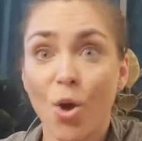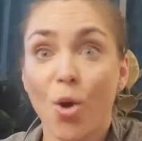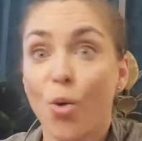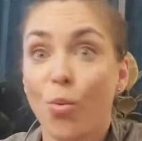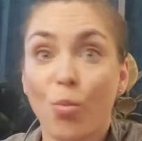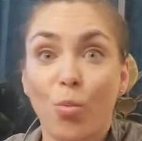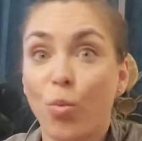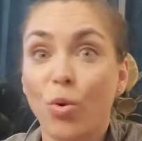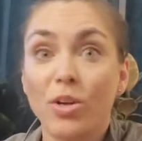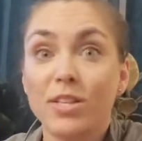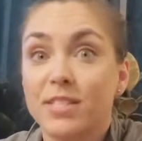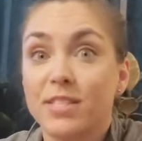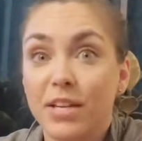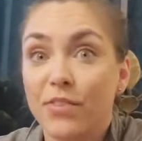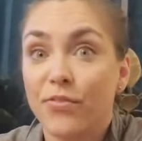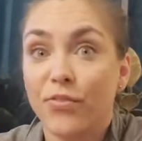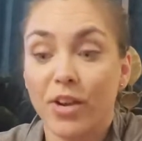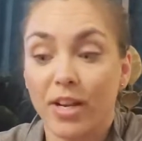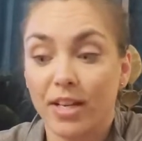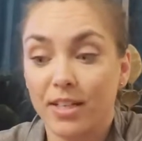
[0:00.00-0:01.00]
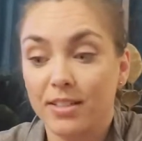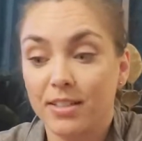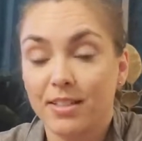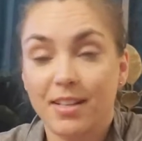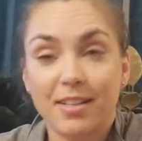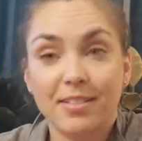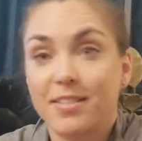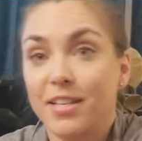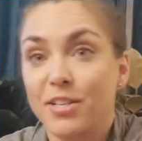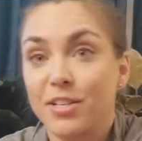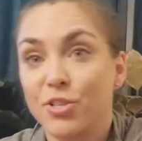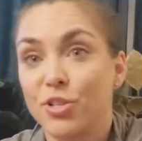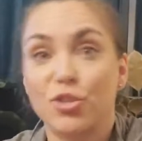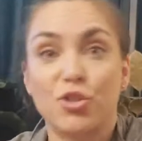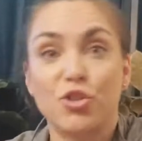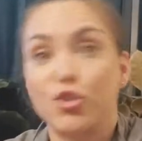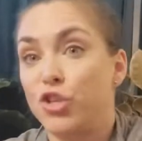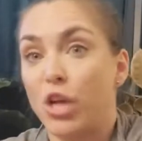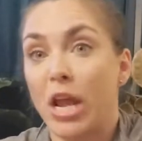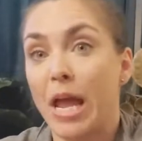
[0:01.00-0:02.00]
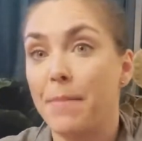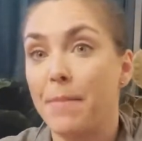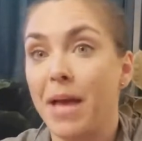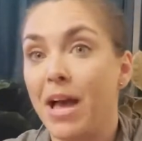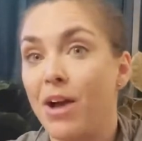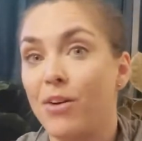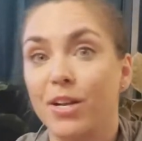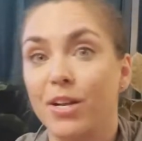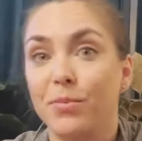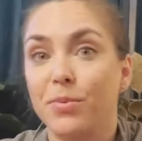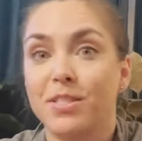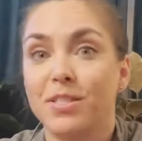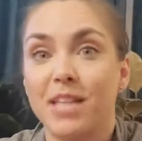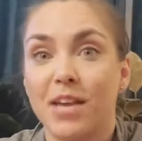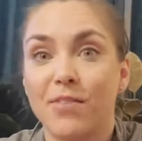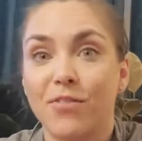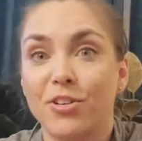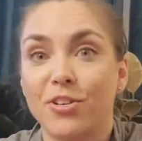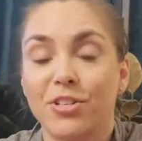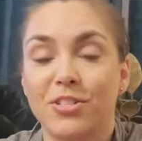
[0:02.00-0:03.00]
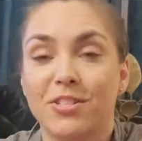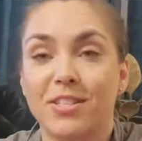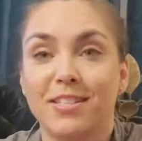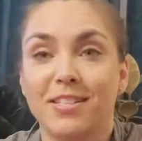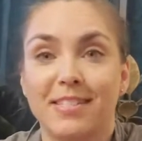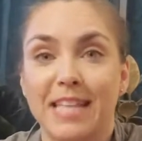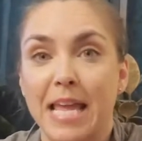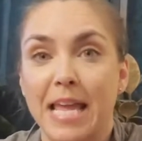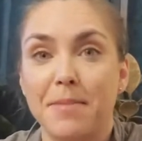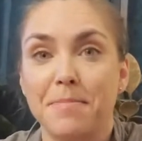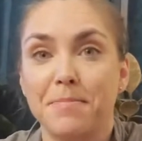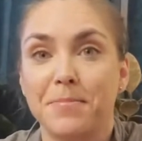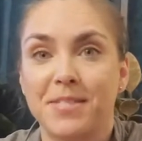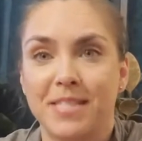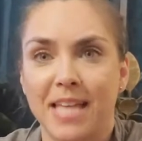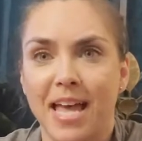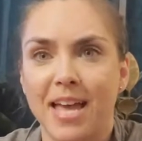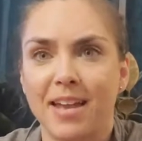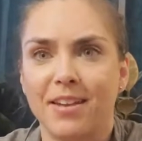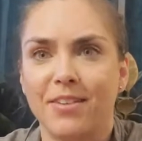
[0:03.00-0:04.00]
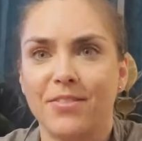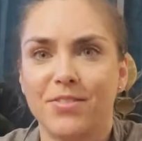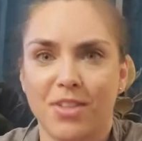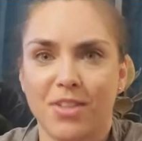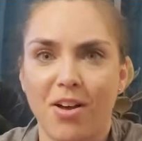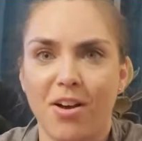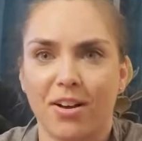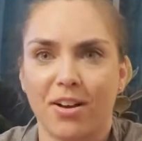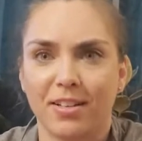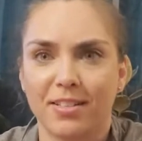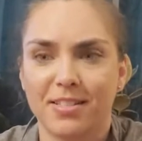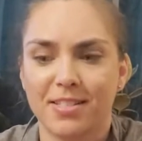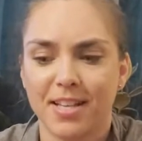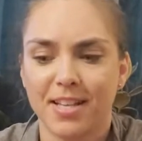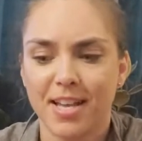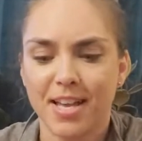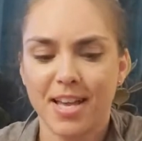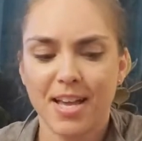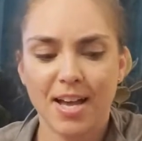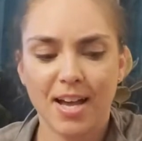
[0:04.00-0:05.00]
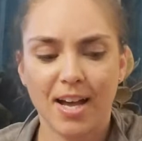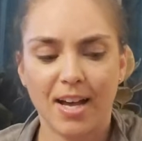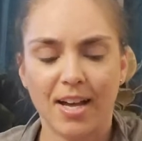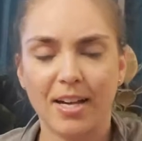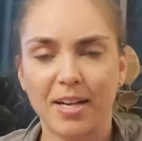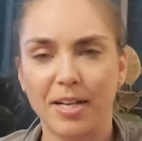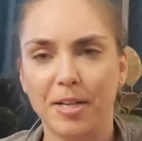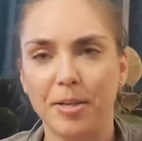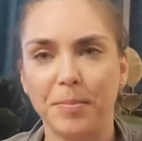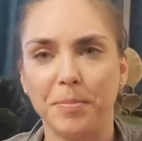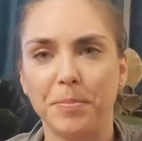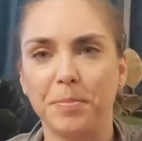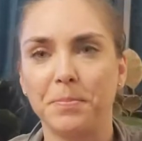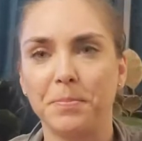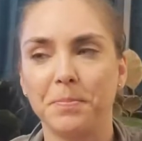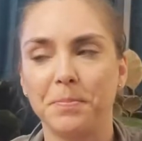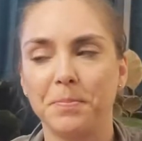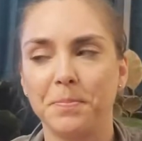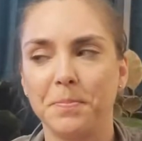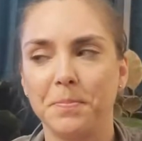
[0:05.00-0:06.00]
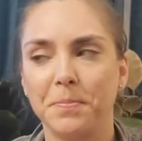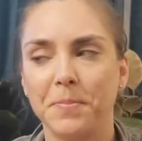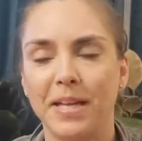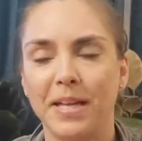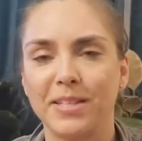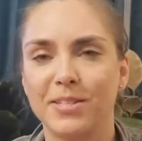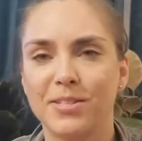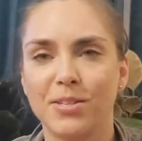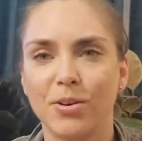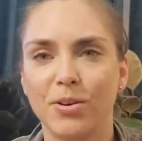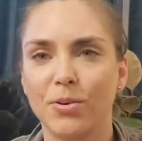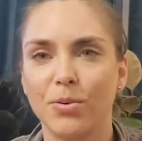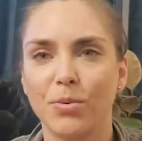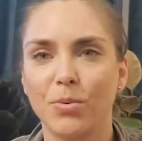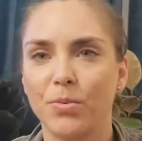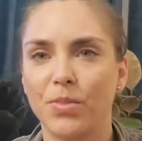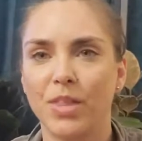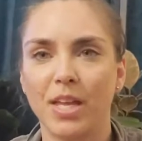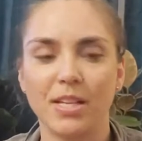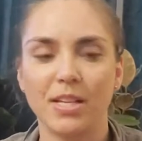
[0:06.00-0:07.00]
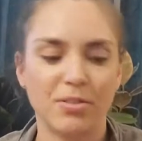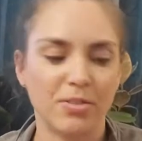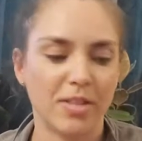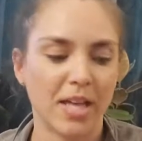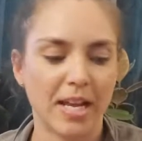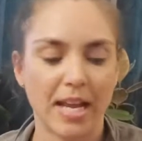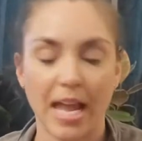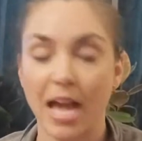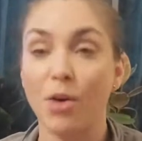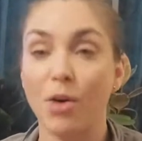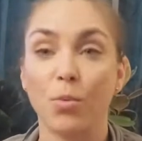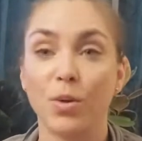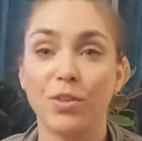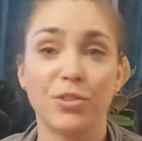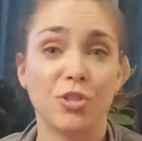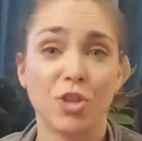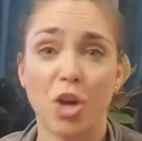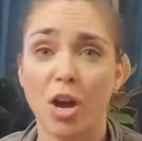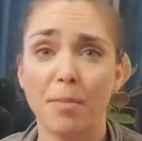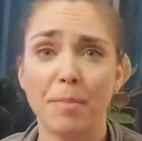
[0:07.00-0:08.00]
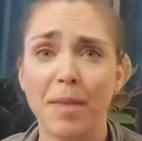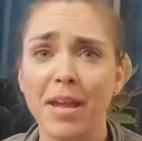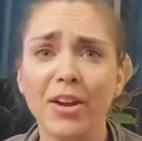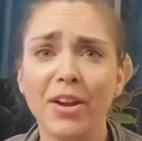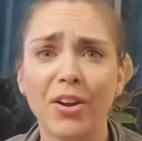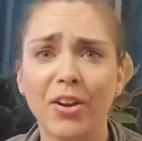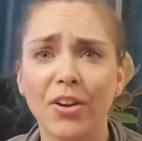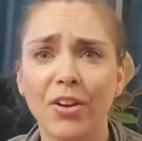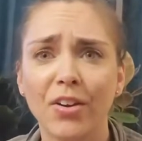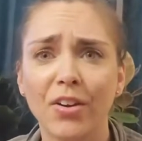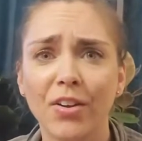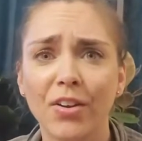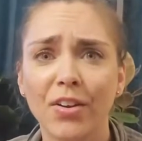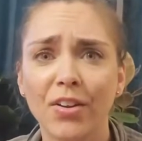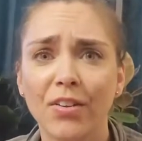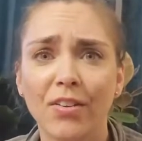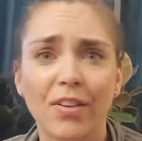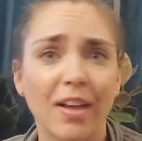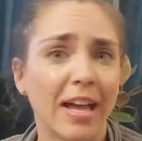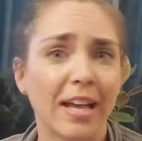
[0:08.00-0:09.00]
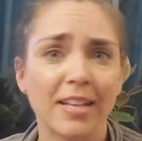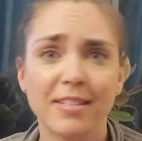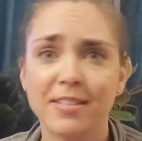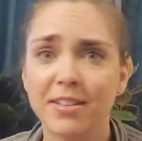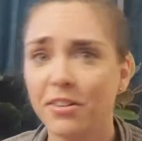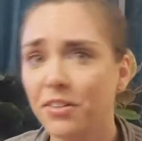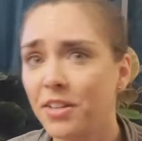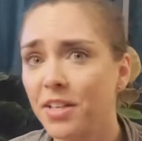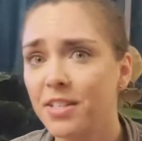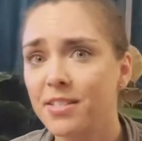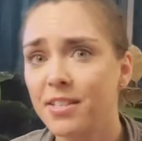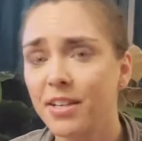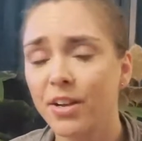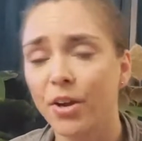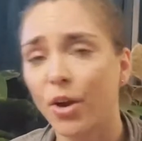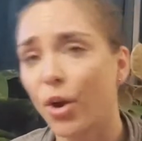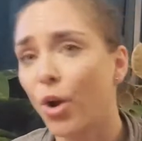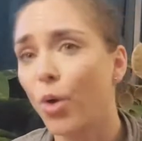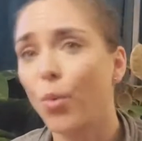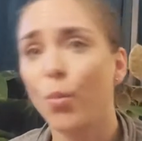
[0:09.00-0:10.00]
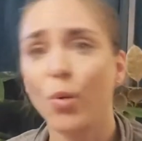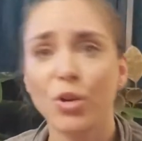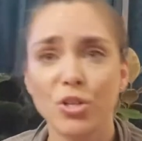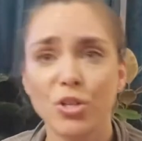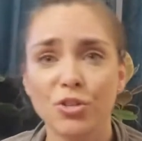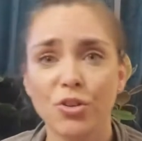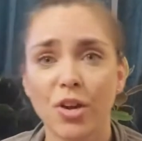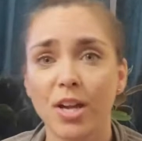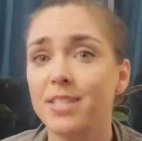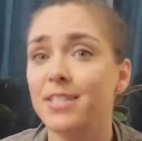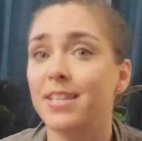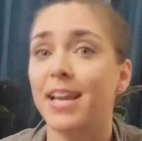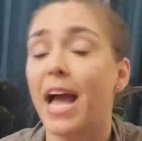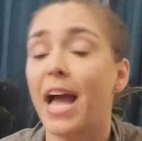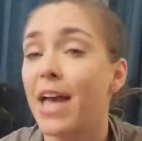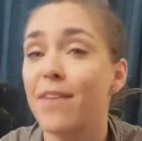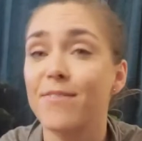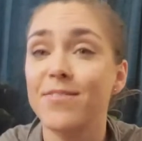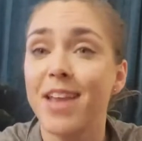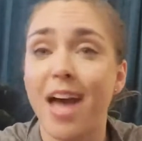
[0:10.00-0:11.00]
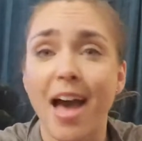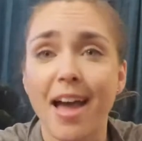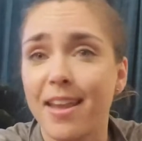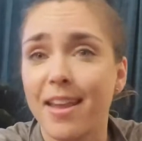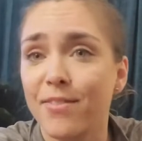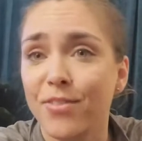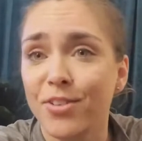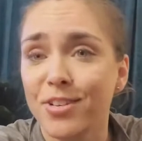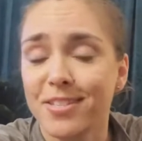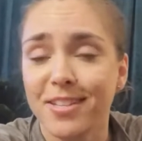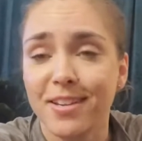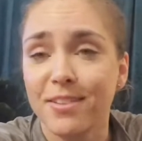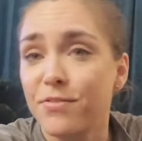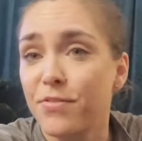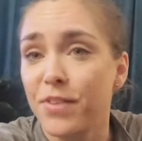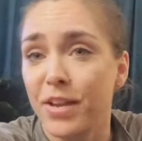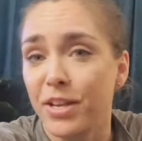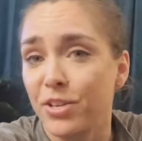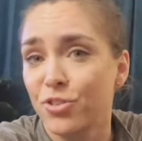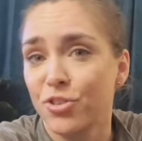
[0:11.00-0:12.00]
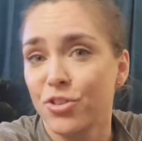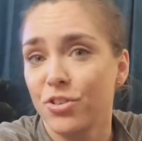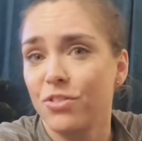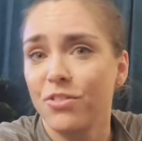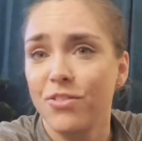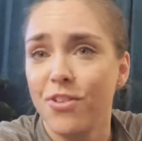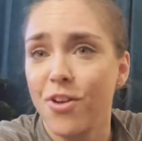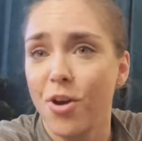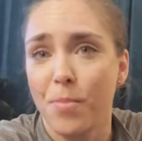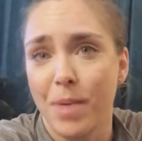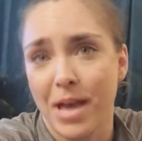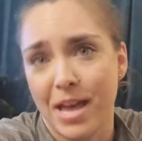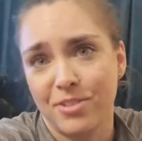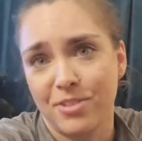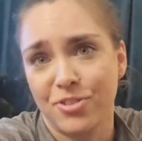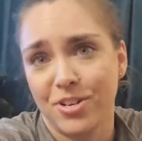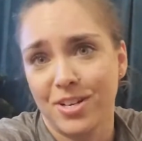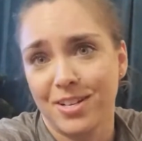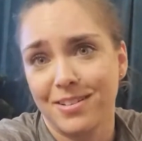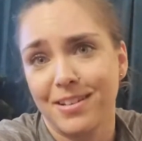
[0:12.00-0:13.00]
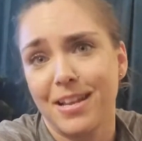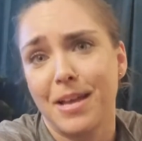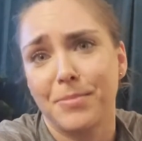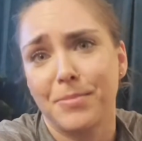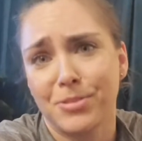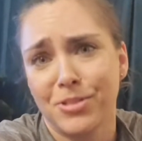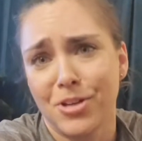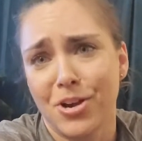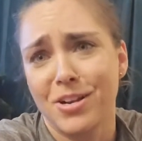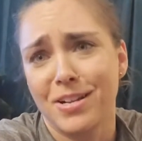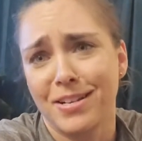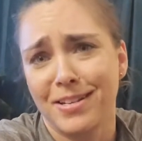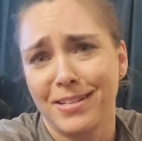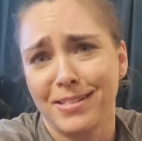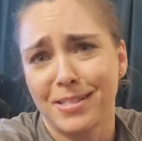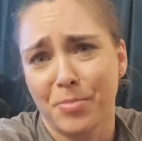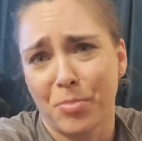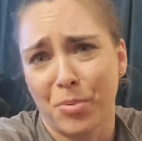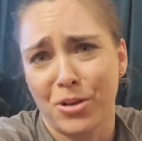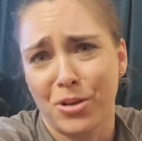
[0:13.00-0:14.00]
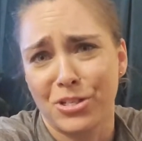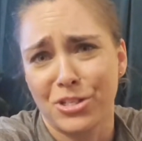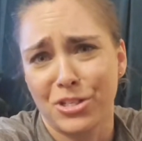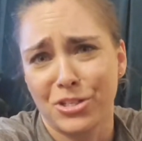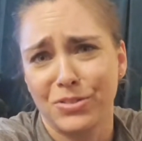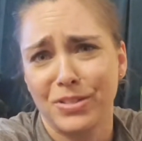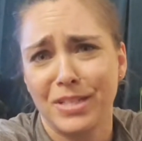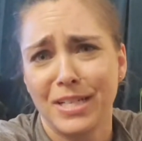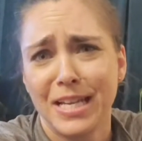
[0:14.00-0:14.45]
was different because they just jam out. It was never just the same set of songs. And so they do that now with John Mayer as their lead singer, which is crazy. I have not ever seen Fish. No, Patrick. I'm sorry to disappoint you.